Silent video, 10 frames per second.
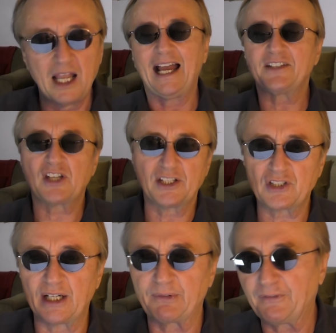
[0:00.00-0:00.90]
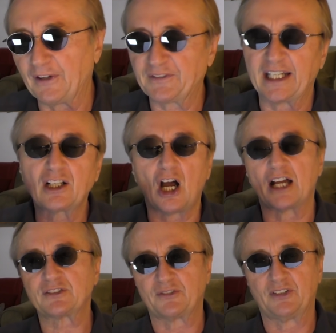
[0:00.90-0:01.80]
I change it every fifty. It
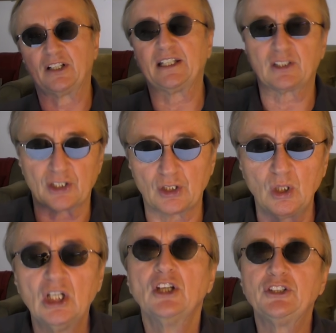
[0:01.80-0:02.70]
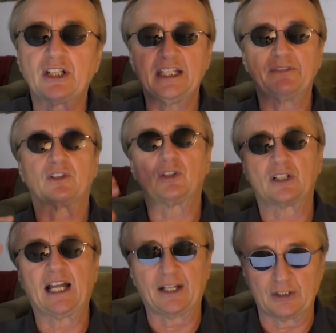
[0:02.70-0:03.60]
costs very little. You can even
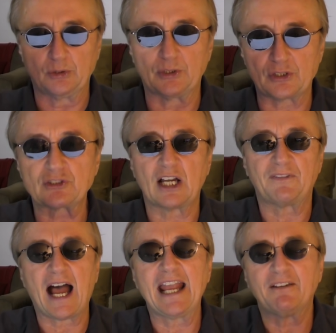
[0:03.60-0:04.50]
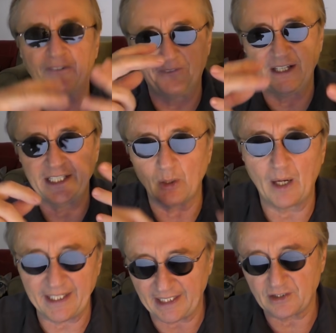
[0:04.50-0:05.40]
learn how to do it yourself. I have a video
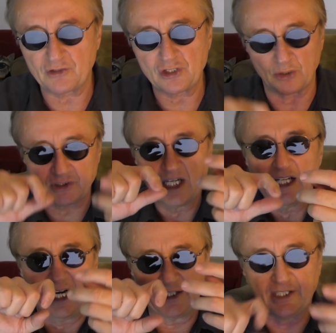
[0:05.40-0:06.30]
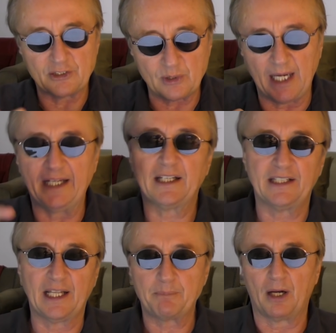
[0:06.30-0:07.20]
on that that shows how you can drain it and
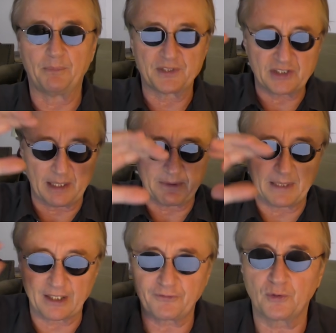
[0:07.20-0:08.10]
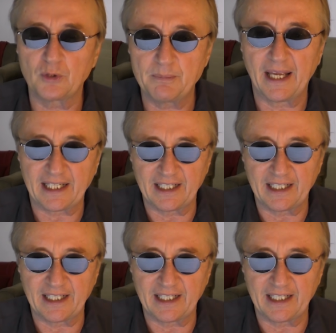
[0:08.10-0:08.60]
then pump the same amount of fluid back